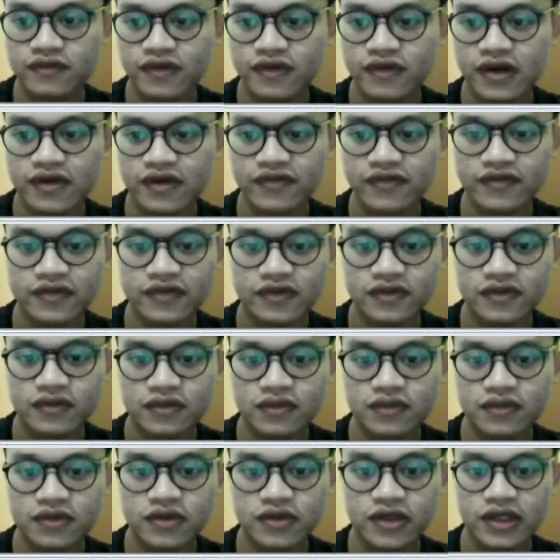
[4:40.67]
5,
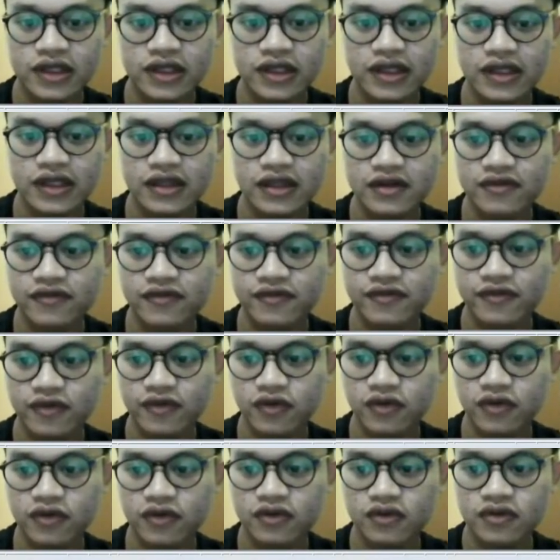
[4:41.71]
3, 8,
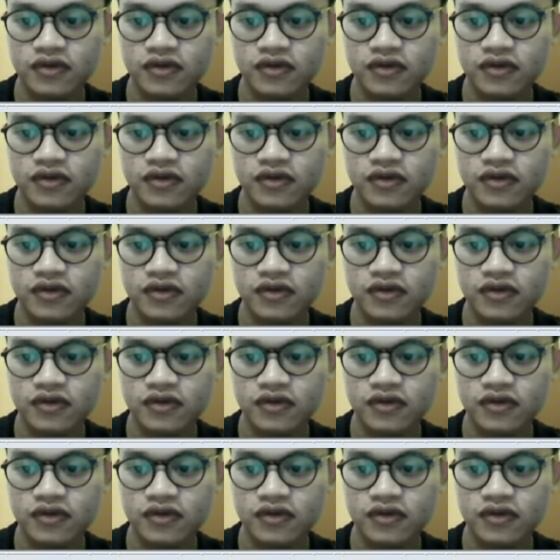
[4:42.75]
4,